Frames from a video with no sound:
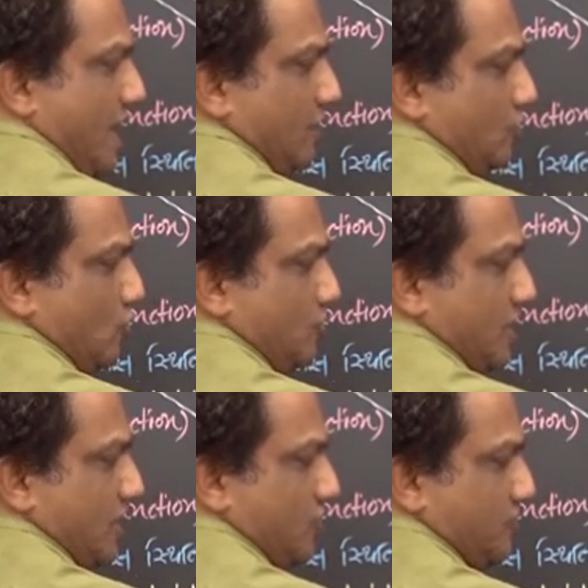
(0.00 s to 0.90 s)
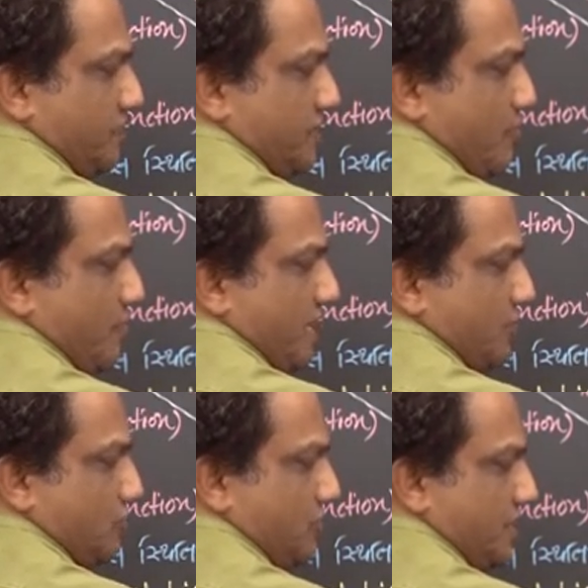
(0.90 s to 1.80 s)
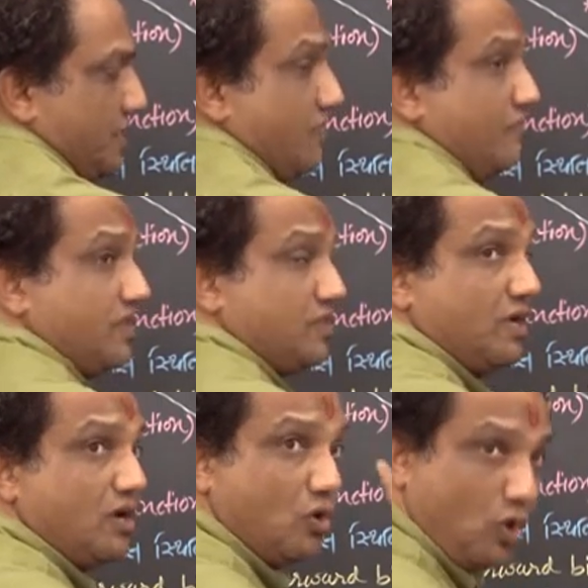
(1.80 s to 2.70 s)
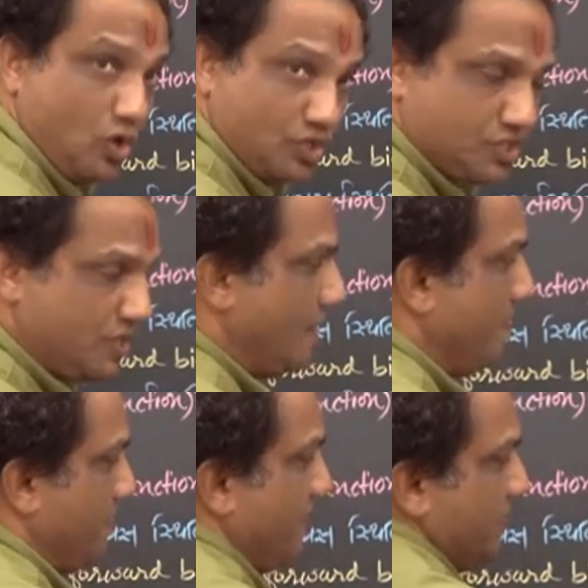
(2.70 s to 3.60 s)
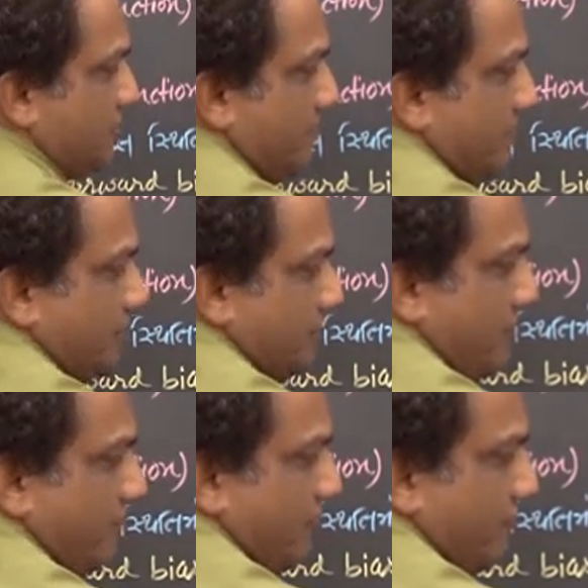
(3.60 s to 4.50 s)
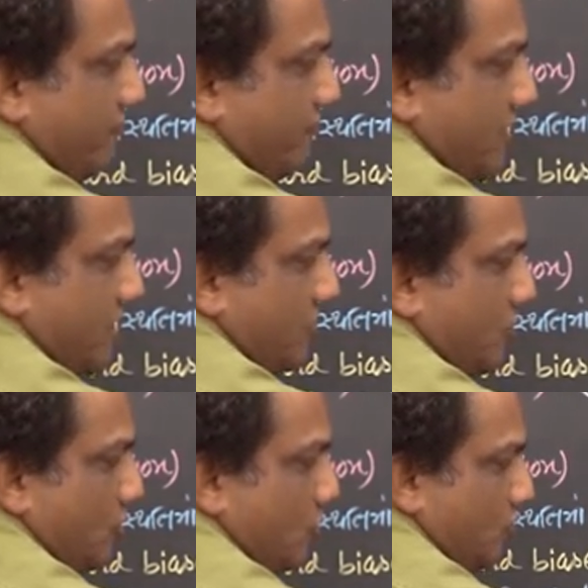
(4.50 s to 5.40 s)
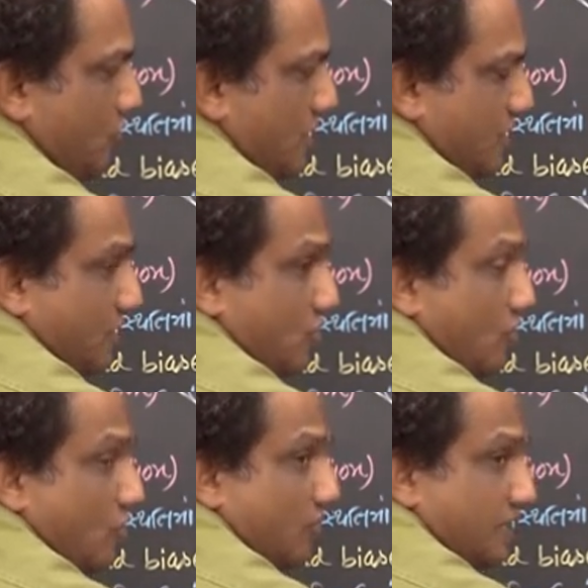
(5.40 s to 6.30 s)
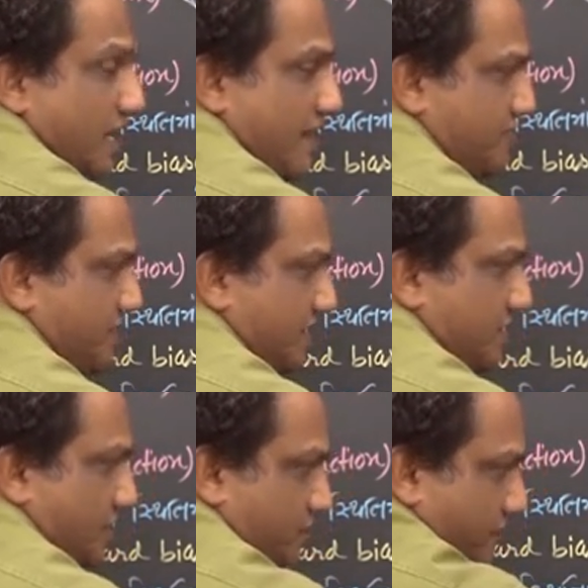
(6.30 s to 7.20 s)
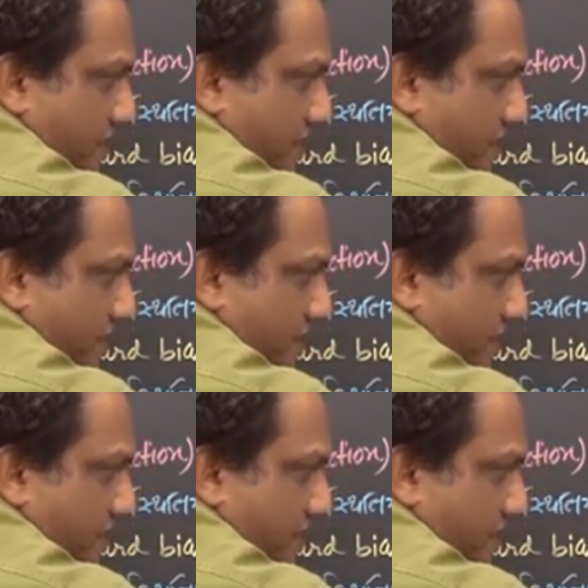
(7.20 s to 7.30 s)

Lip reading: And those electrons which have been associated with the holes, they will simply jump from one hole to another hole on the left side this